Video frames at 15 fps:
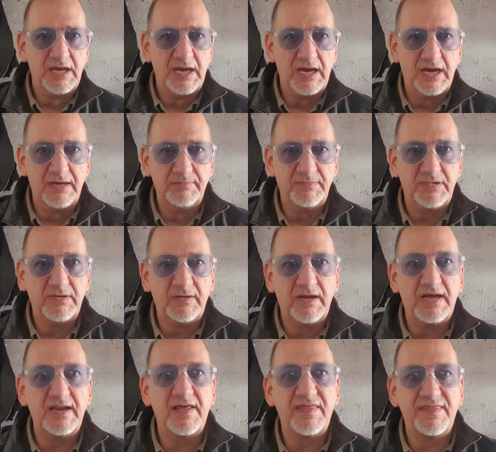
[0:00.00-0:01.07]
And
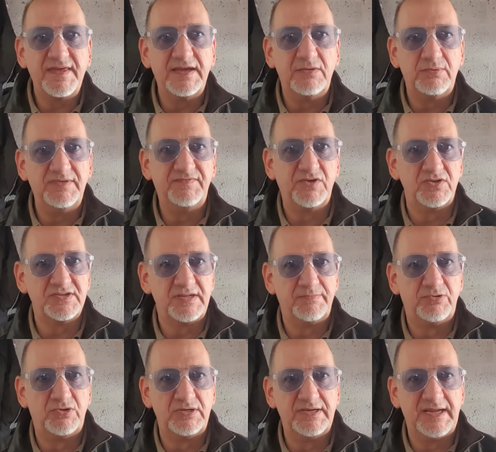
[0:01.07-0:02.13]
I think we've got to the
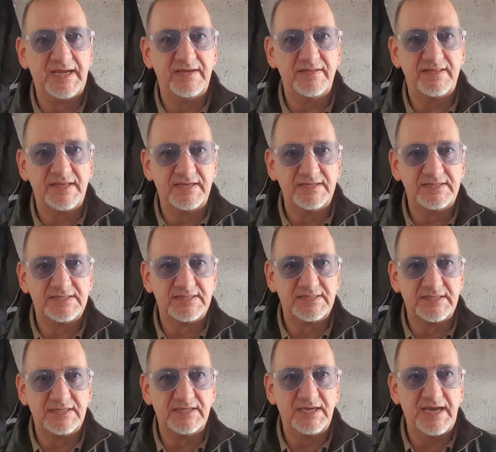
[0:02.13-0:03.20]
point now that
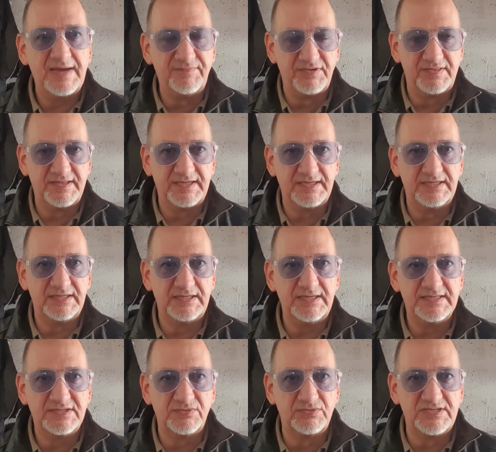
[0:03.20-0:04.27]
everything
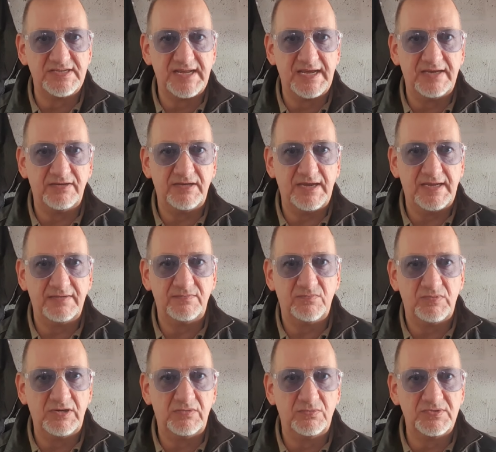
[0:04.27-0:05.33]
is sorted out and
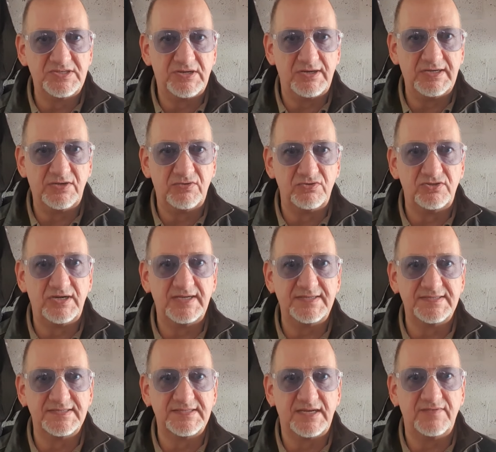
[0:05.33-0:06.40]
we're all signing contracts
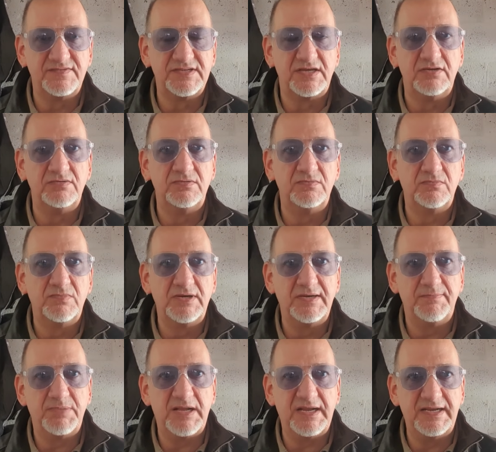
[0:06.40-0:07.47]
and stuff. So we're
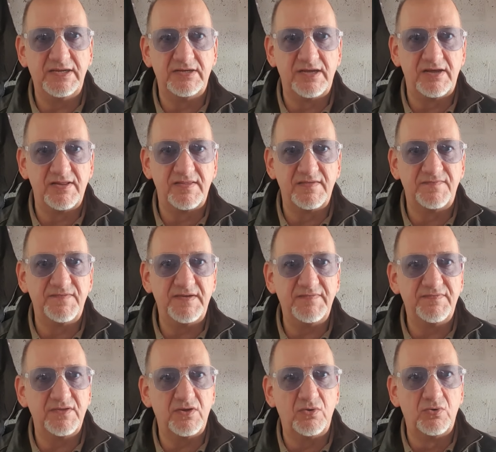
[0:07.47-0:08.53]
planning on either the
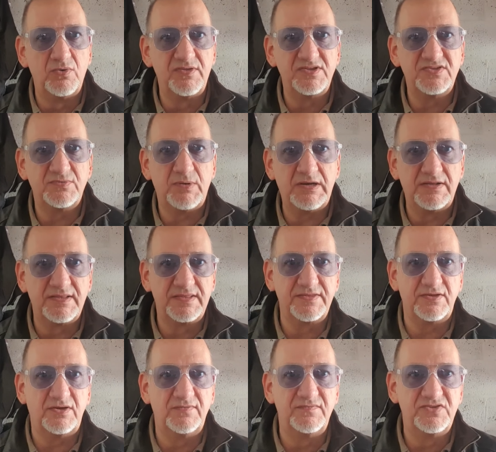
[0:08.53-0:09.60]
5th or the 12th
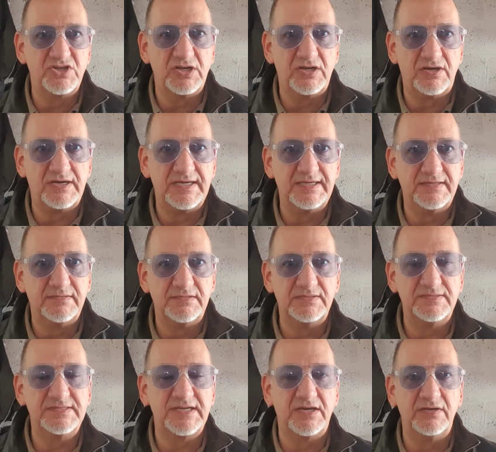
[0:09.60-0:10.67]
of July.
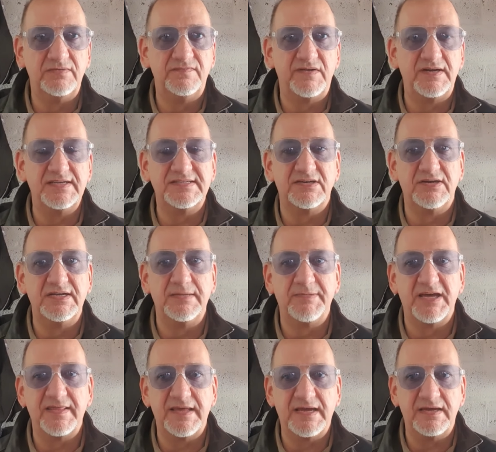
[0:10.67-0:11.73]
So very excited
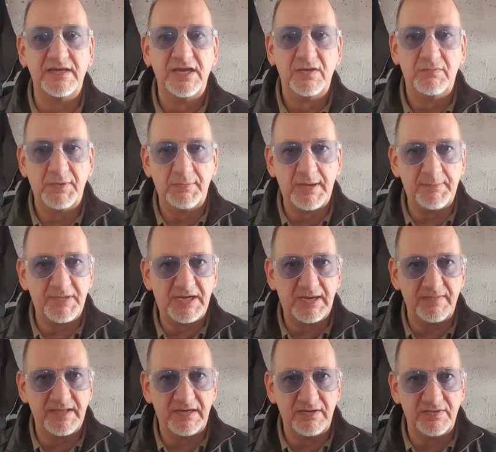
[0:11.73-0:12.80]
about that. We went back up
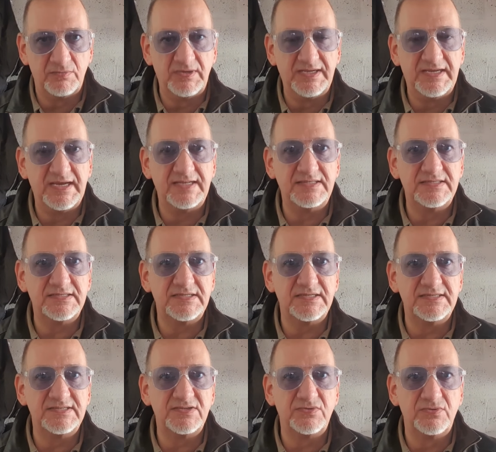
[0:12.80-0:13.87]
there at the weekend
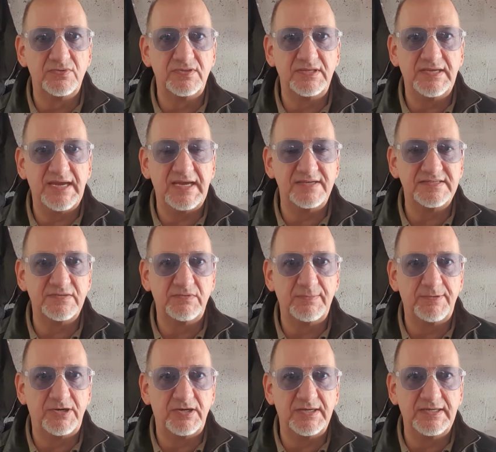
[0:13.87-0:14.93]
and saw the house that we're
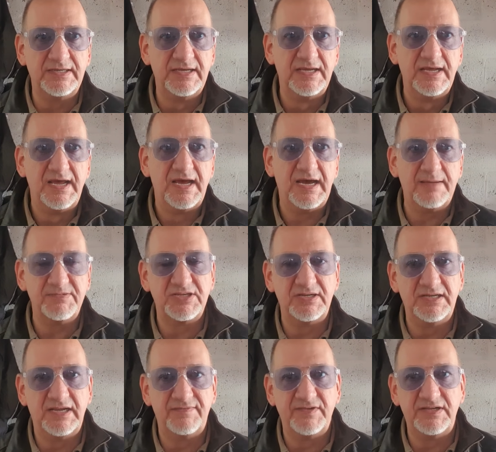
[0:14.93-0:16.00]
buying. Absolutely
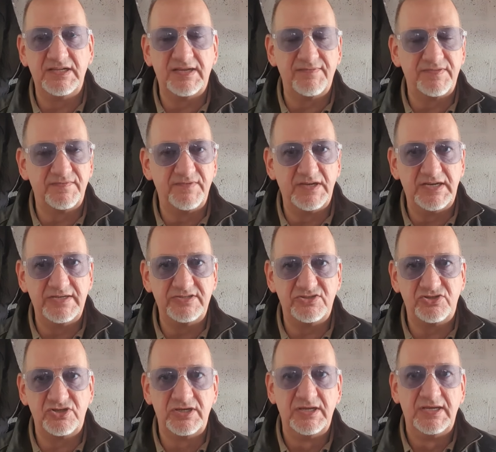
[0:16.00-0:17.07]
love it. Love the
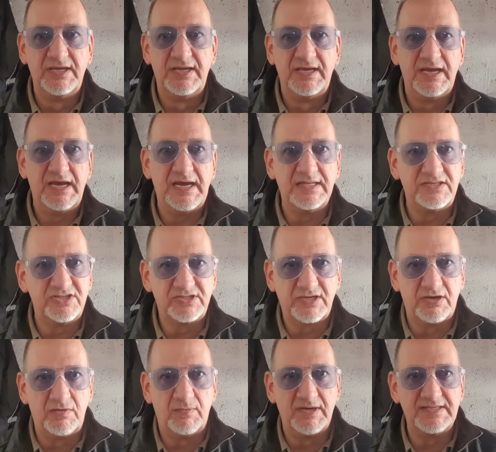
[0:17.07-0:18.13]
village and just
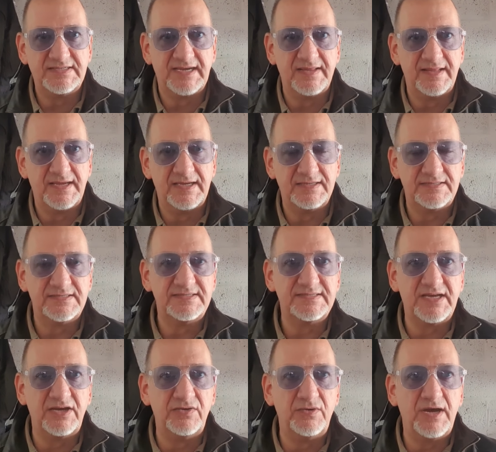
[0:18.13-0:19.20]
can't wait to get there.
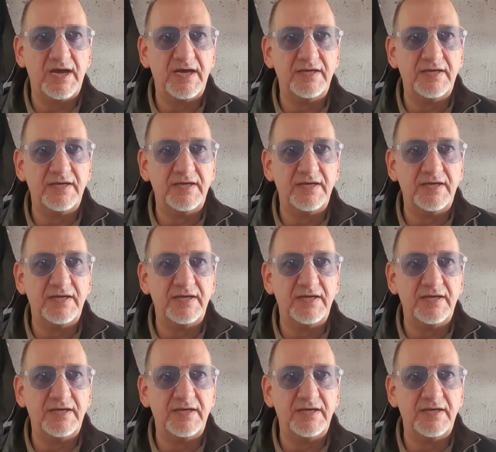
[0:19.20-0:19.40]
So